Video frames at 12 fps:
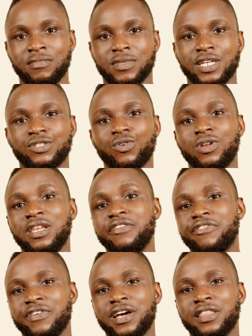It's only
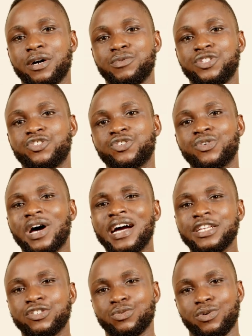fair that we try
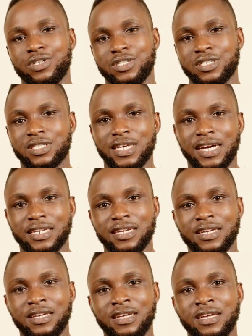to understand,
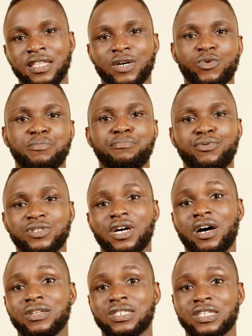that we put
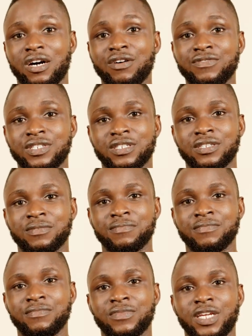ourselves
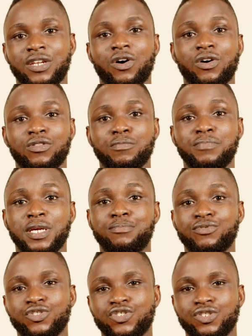in other
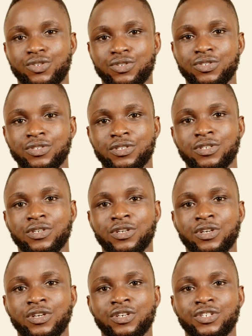people's shoes
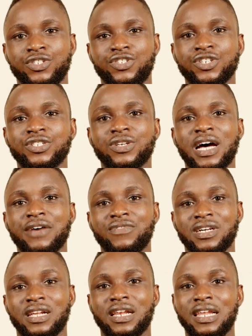just to have a
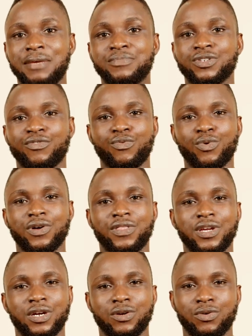glimpse of what they
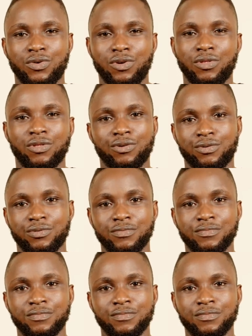are going through.